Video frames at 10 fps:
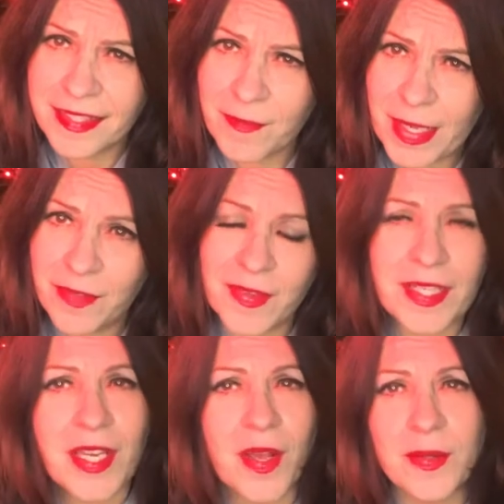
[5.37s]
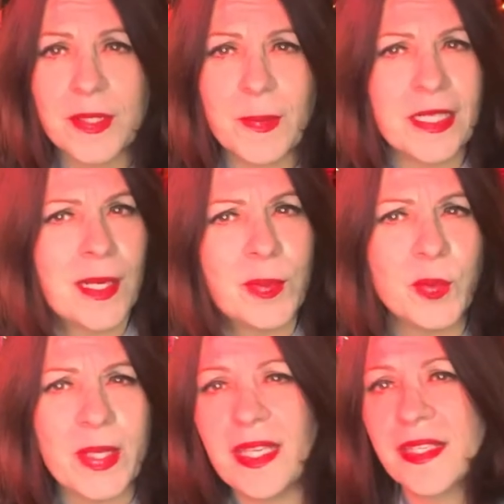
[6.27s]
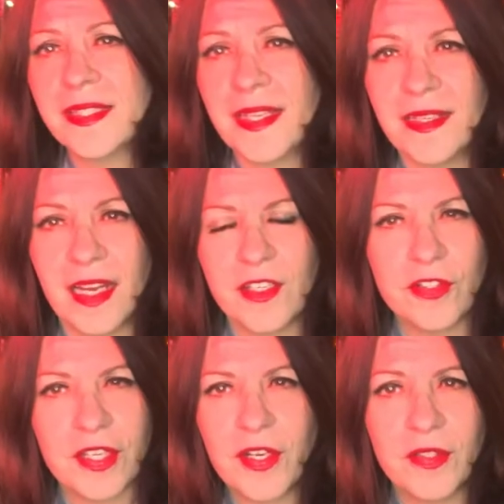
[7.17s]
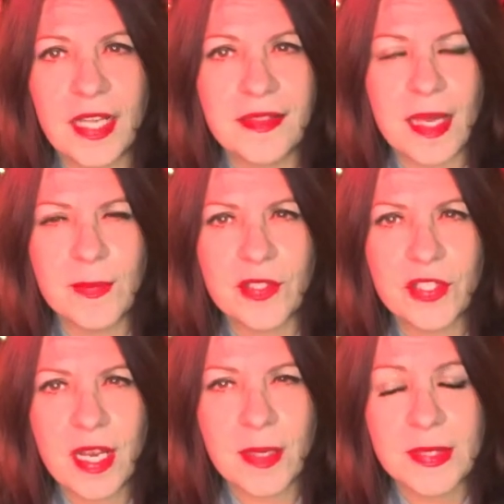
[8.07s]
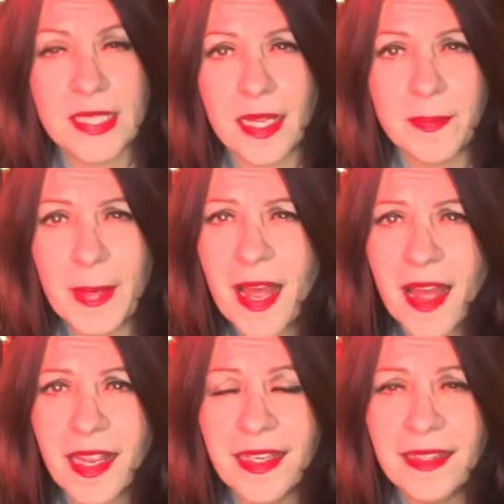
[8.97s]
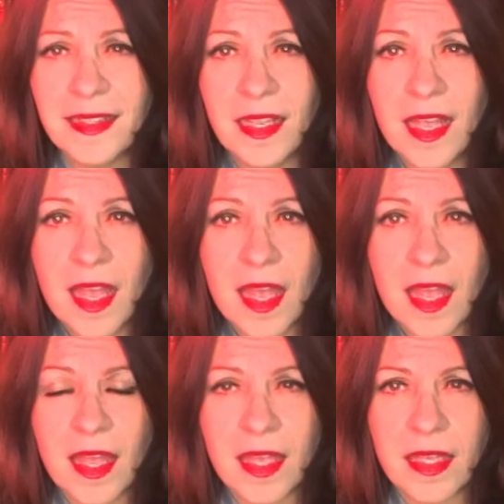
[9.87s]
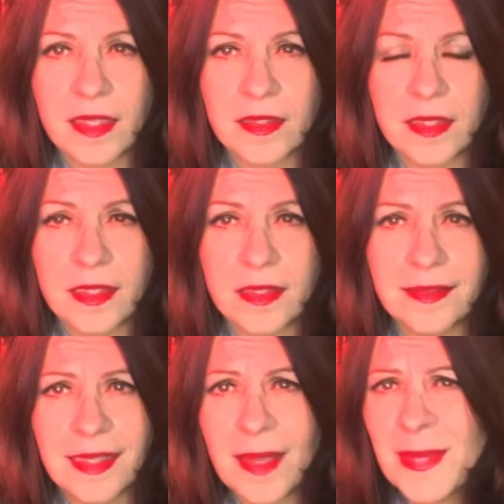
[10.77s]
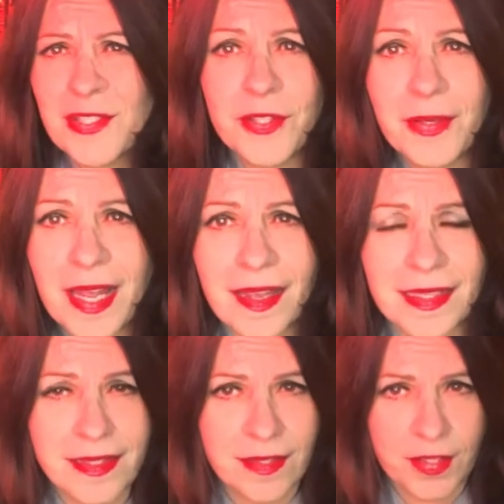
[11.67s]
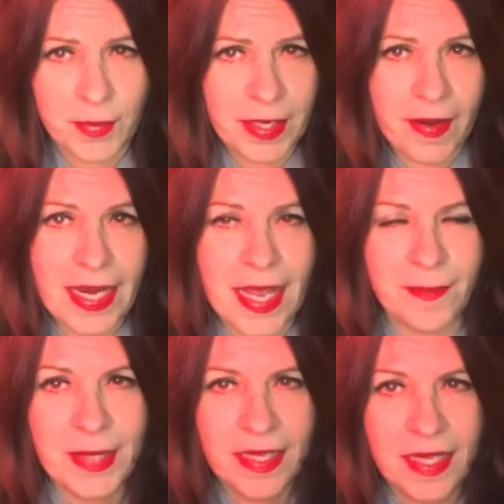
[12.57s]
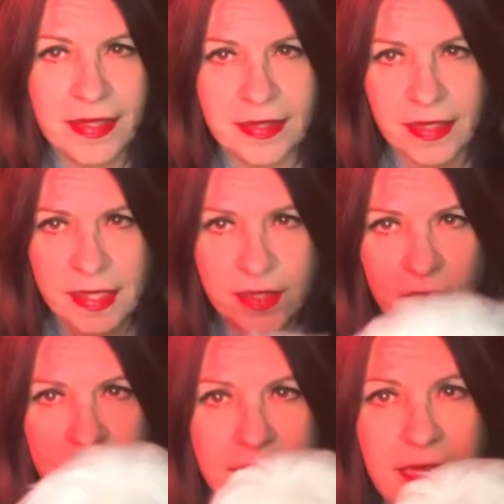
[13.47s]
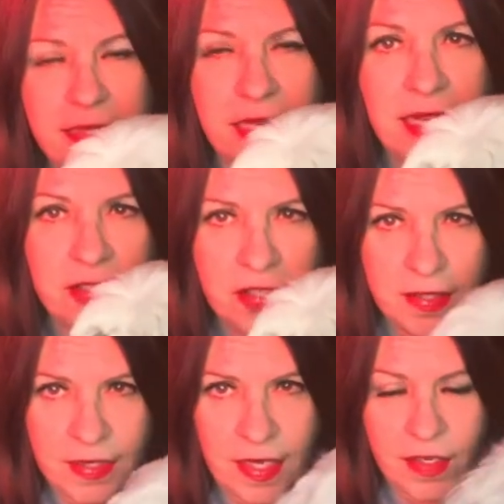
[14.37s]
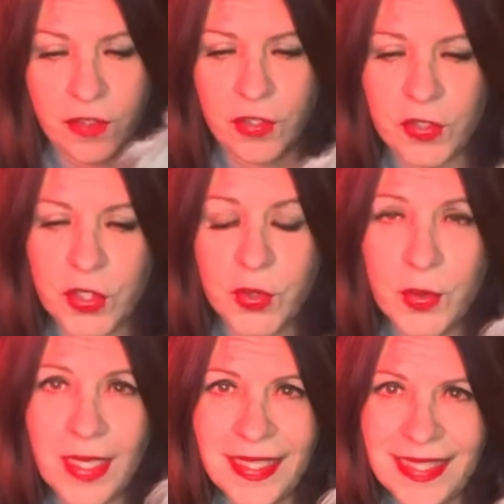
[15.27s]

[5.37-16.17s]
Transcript: I made a video. It's been a couple weeks and I usually don't let that much time slide by. And I missed you guys. So here I am. Lily's on set today. She's got her new